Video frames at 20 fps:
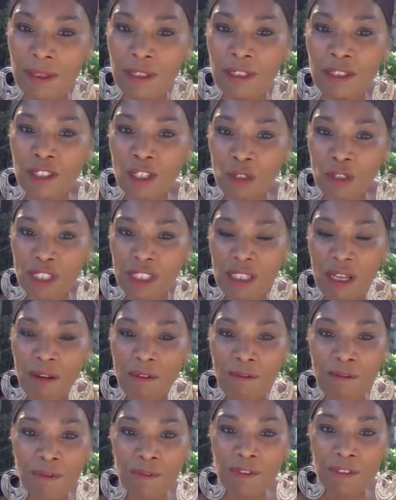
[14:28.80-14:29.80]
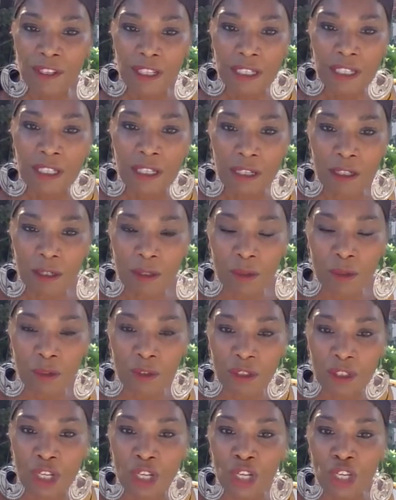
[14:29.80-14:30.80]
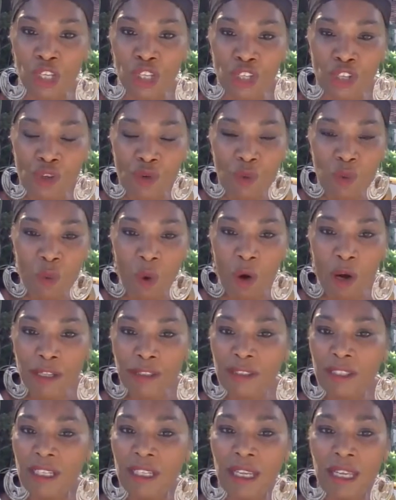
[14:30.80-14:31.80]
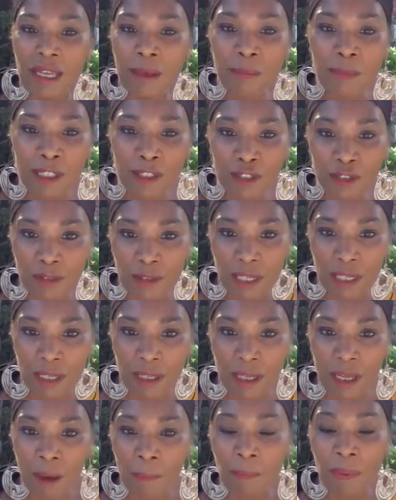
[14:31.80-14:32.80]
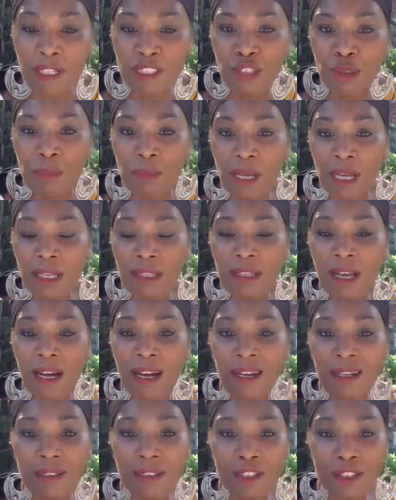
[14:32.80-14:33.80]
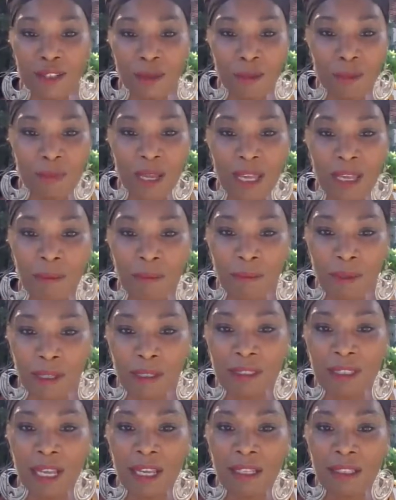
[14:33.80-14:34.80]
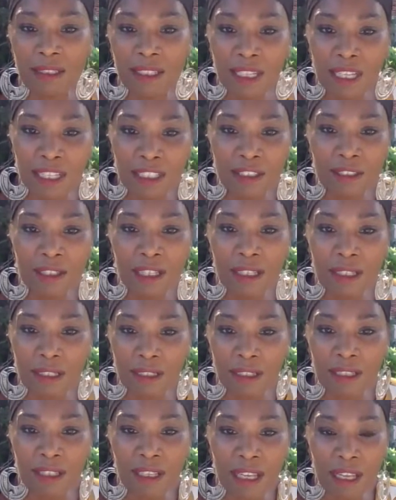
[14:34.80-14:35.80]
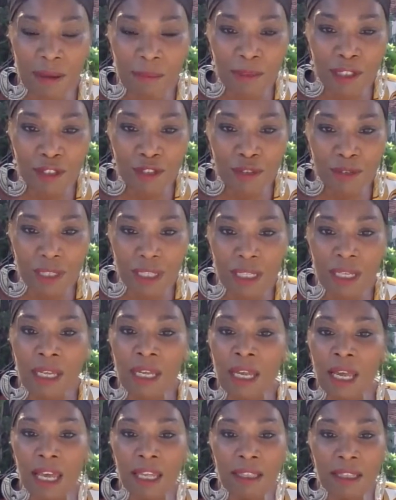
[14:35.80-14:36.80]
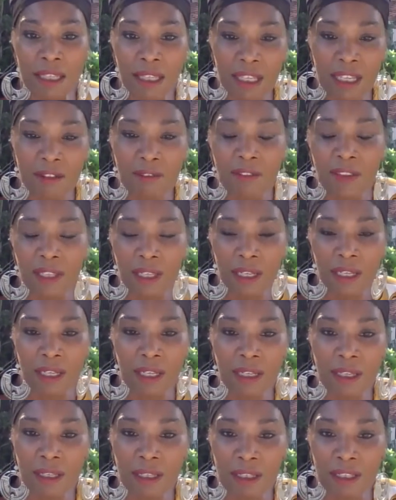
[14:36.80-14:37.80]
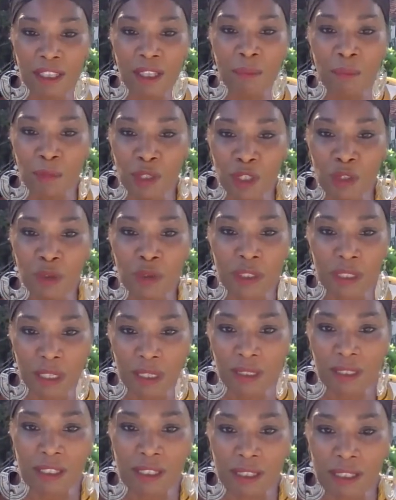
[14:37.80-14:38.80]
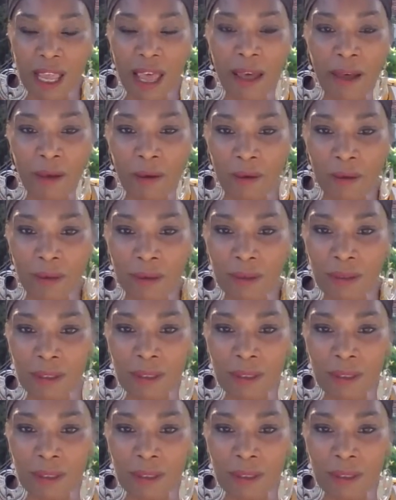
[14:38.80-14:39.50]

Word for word: So some videos, you want the imagery, but you may not, you may retake the, in, the imagery and leave the, the music, the sound,